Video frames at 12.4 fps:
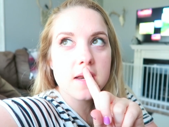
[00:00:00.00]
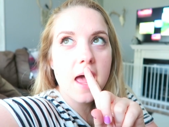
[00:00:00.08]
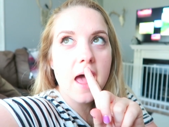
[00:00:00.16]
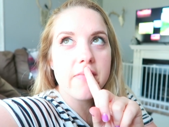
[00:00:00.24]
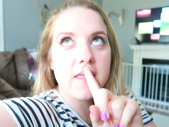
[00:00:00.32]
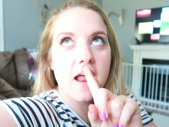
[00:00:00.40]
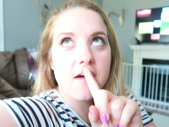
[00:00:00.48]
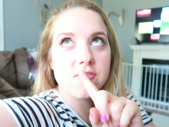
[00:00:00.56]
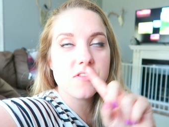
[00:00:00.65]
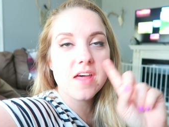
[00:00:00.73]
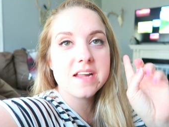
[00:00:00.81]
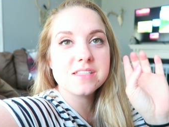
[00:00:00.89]
and then
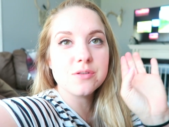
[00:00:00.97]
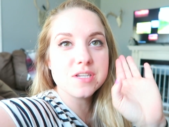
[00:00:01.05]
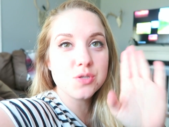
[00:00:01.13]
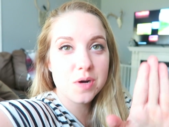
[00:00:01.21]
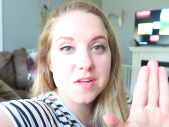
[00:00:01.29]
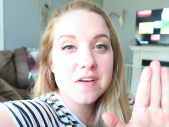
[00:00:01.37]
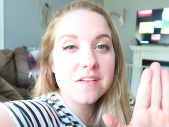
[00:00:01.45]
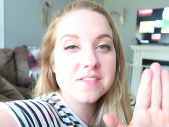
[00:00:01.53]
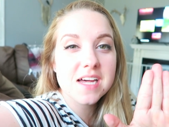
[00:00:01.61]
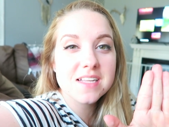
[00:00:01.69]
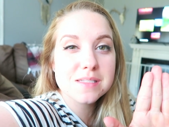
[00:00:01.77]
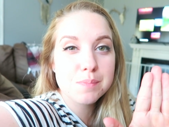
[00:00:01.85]
after that it's only 25
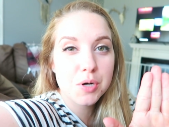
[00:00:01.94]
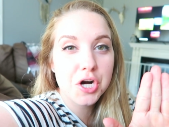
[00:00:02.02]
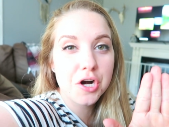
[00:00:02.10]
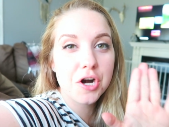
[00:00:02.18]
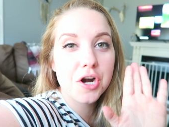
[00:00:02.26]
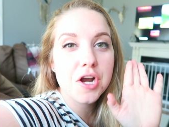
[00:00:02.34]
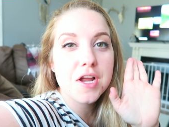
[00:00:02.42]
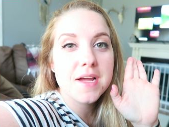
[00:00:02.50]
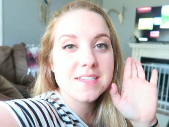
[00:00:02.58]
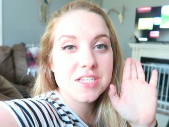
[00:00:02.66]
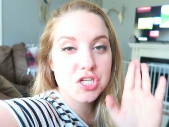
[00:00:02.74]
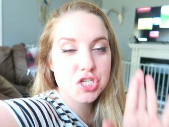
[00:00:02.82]
cents per
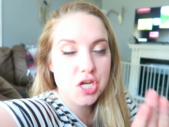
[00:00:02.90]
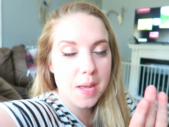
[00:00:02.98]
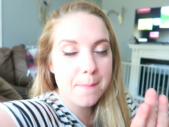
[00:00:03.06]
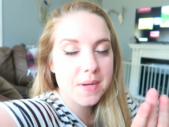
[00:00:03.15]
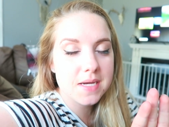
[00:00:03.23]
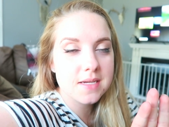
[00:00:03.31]
to ship.